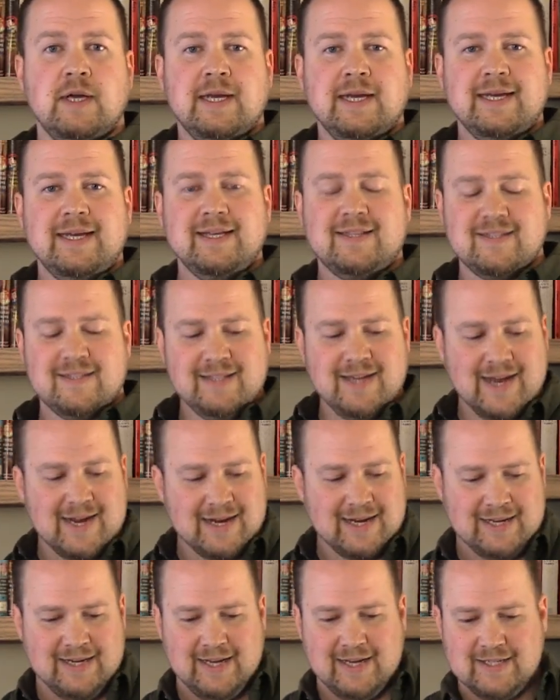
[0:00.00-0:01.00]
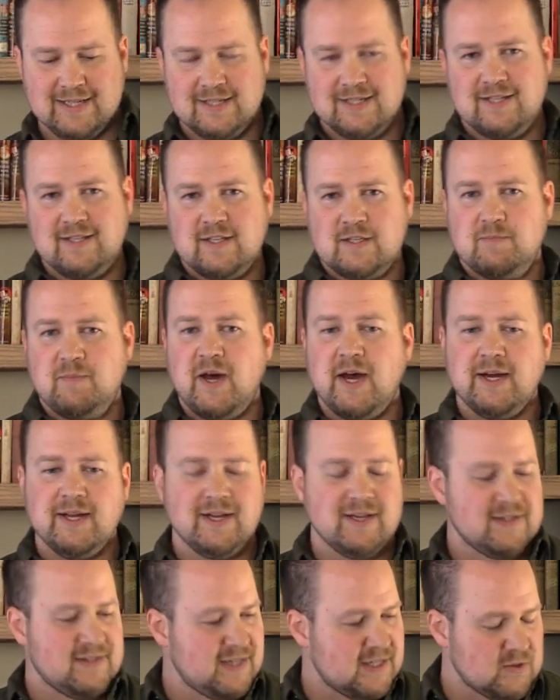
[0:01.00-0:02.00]
It's not connected to this body
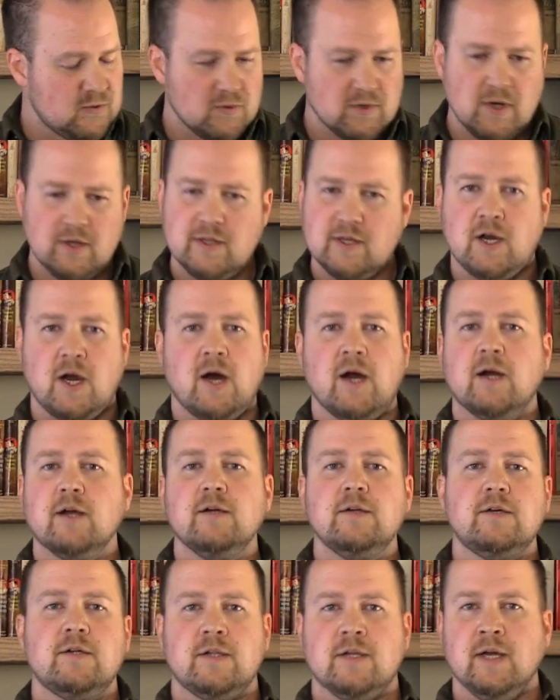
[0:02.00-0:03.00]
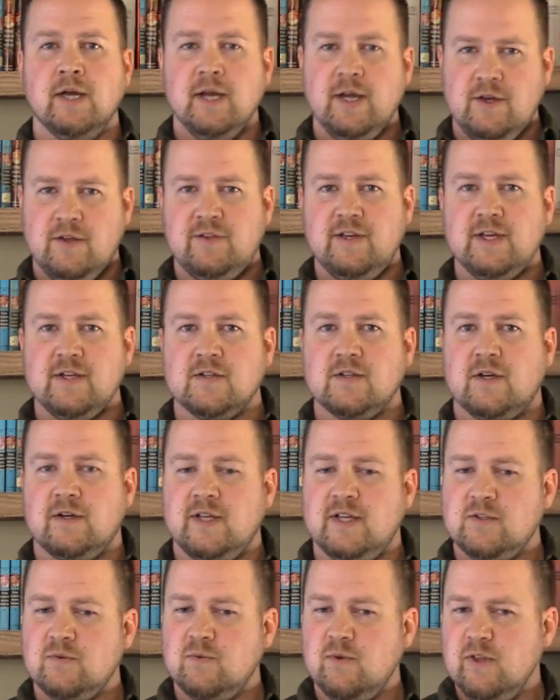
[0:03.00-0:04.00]
because that's where all the carnal things are.
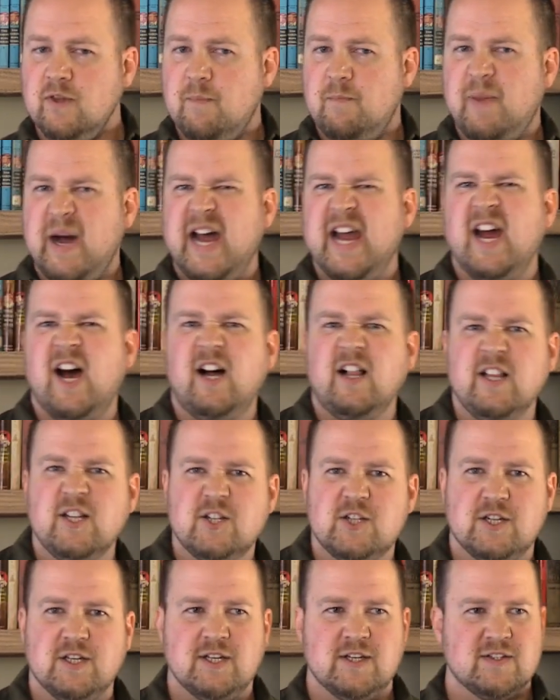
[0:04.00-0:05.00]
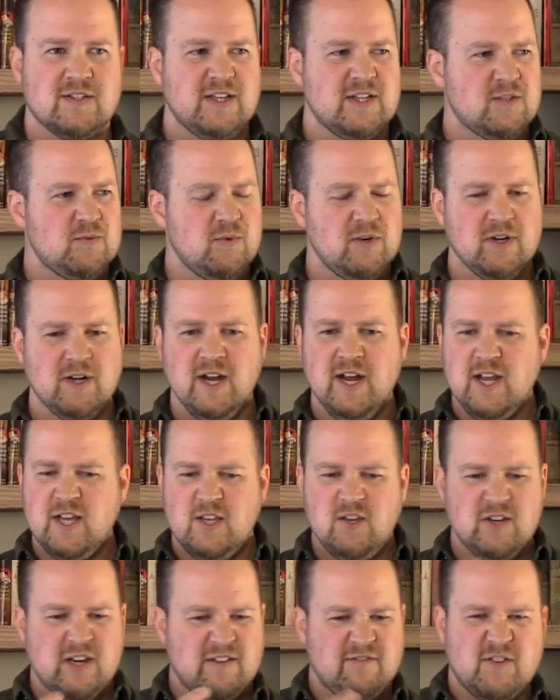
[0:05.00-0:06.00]
That's where the biology is. That's where
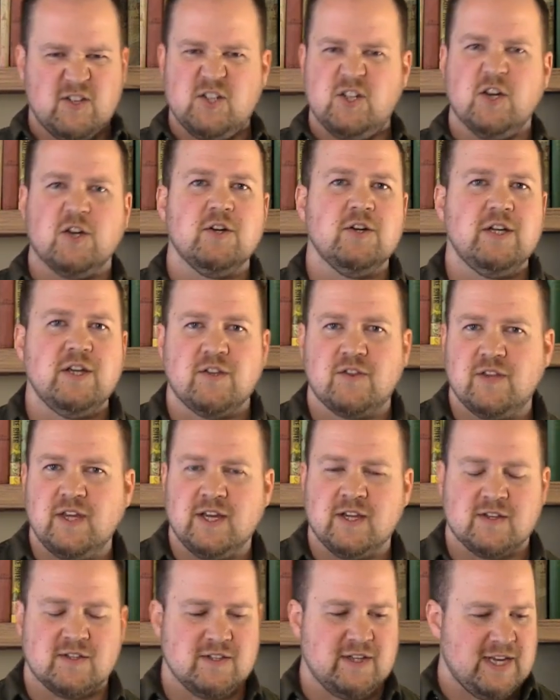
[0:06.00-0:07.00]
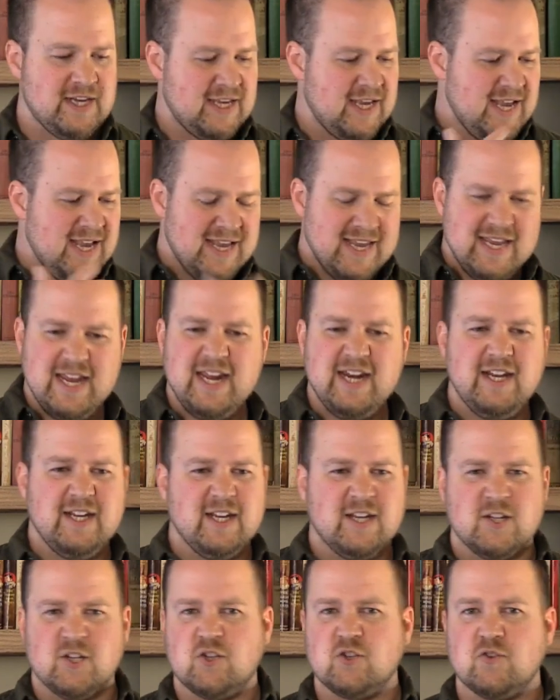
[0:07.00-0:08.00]
you have dirty things like
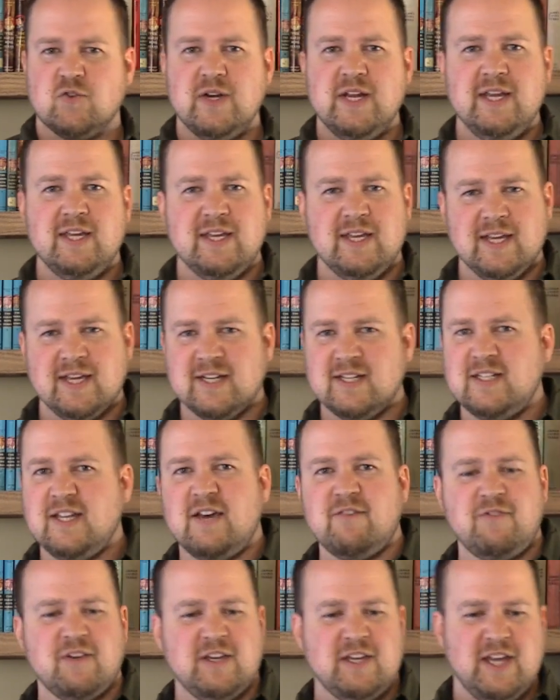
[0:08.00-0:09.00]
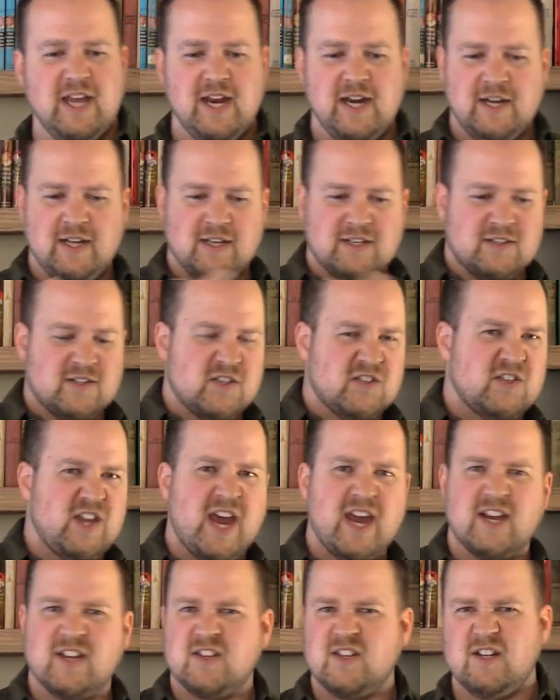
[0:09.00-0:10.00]
eating and drinking and defecating and
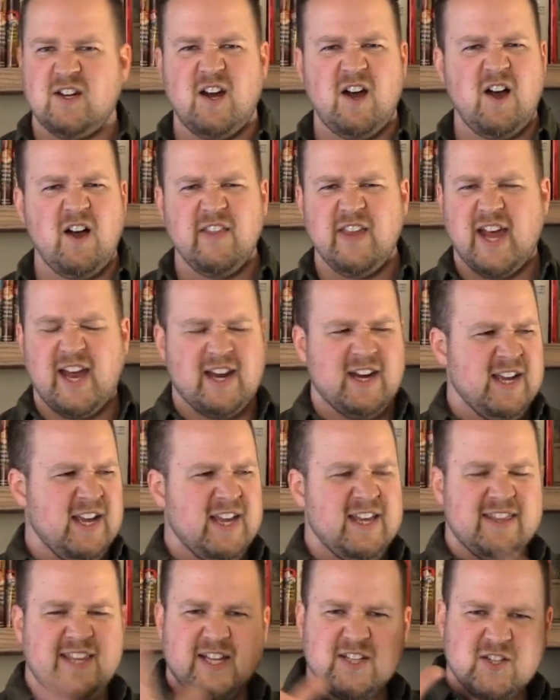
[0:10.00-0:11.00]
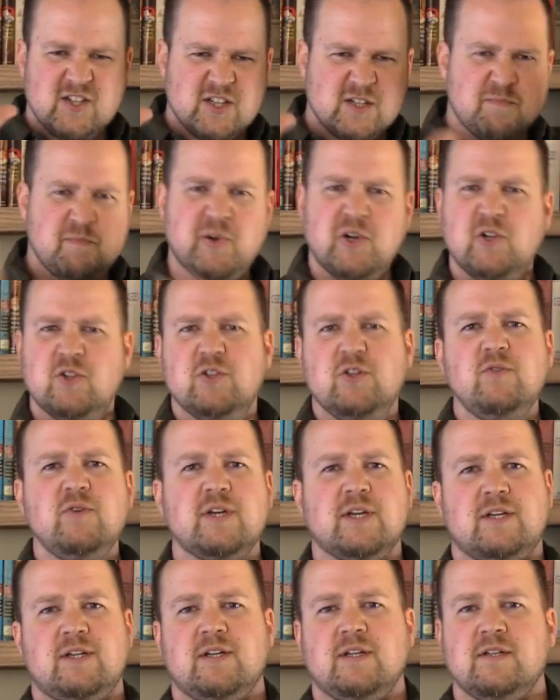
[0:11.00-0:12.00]
sex and all that. That's just
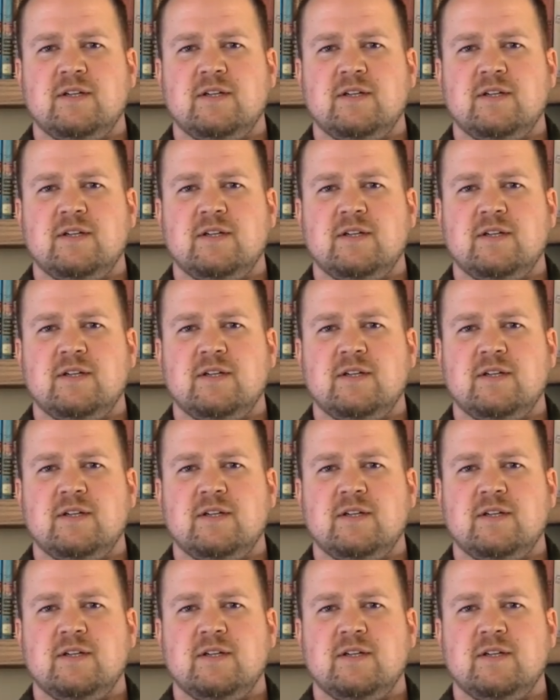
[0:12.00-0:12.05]
polluted.